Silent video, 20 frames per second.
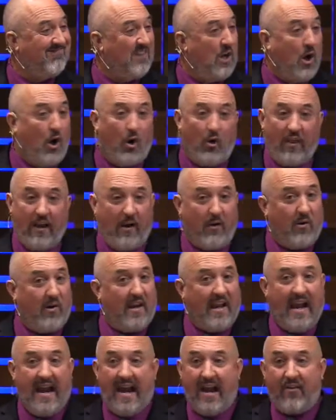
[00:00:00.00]
Well, they were
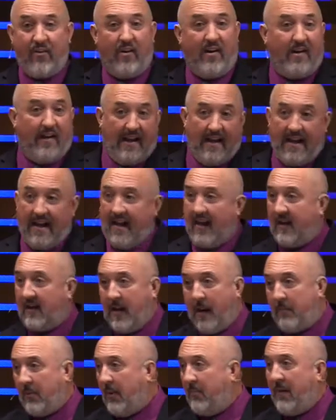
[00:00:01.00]
gathering. They had a
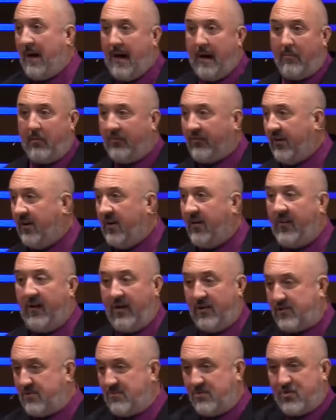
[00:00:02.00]
couple of Bibles here, there,
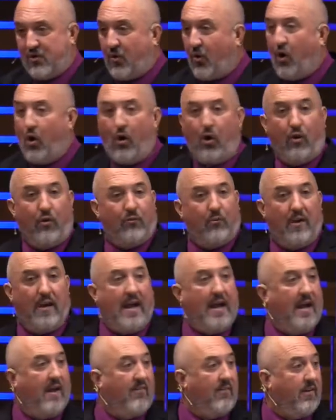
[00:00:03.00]
some scrolls, what
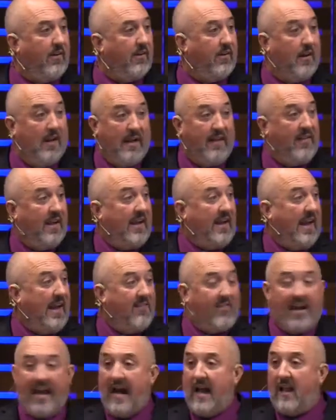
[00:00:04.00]
have you. They gave
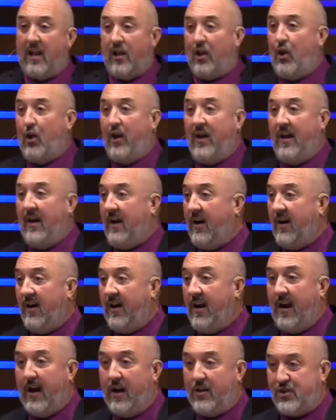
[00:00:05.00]
an alleluia here and
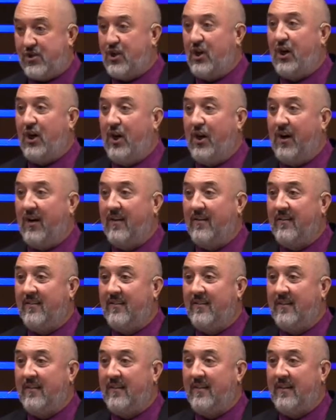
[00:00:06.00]
there, sure.
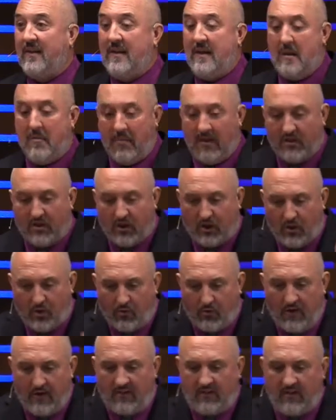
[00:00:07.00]
But the
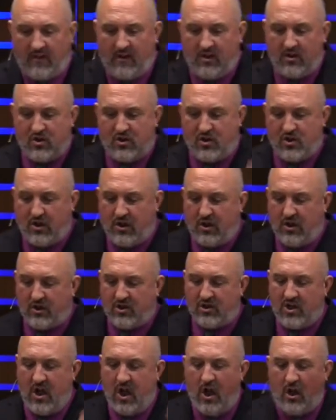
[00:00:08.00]
Corinthian
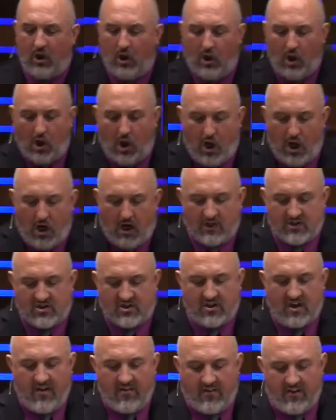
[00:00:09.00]
church
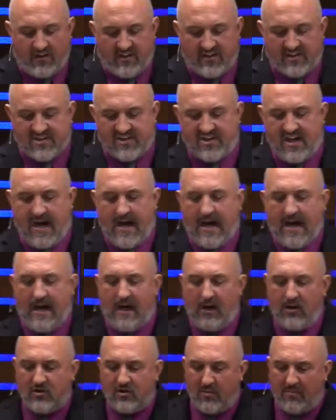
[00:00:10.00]
lost the
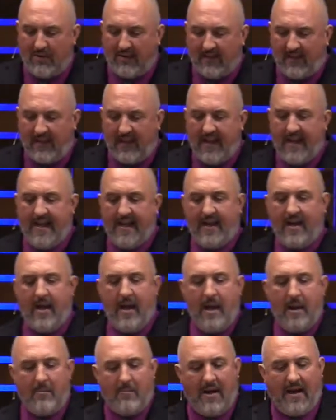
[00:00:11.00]
desire to be led
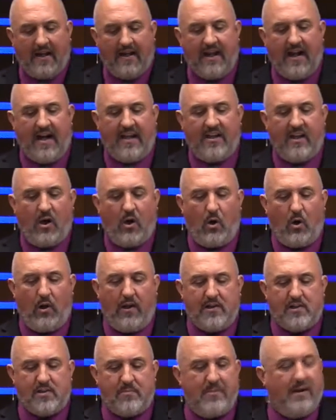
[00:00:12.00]
by God the Holy
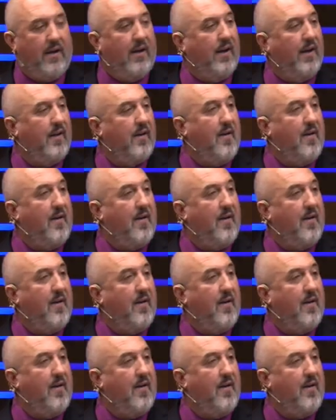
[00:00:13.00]
Spirit.